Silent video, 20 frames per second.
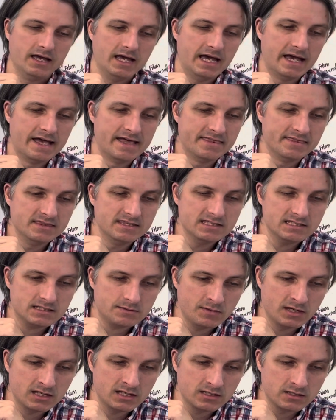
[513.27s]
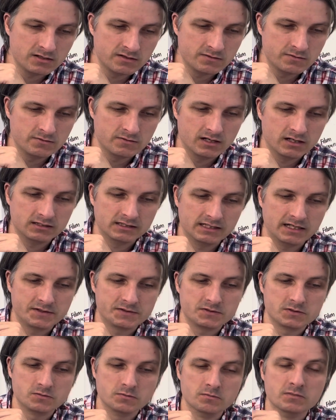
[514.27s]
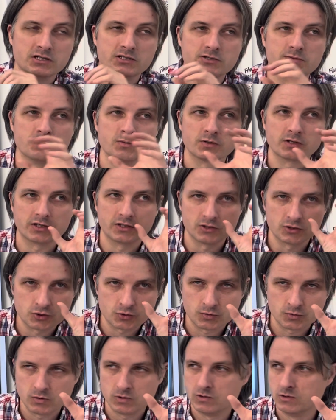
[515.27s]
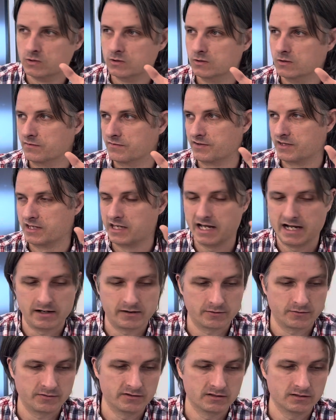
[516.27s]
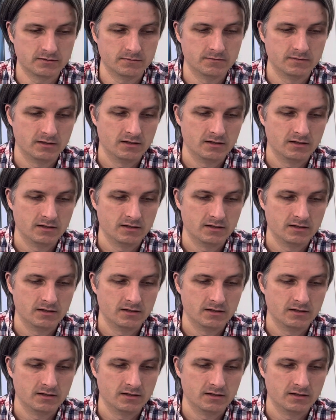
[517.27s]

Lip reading: And this menu allows you much more control over the algorithm.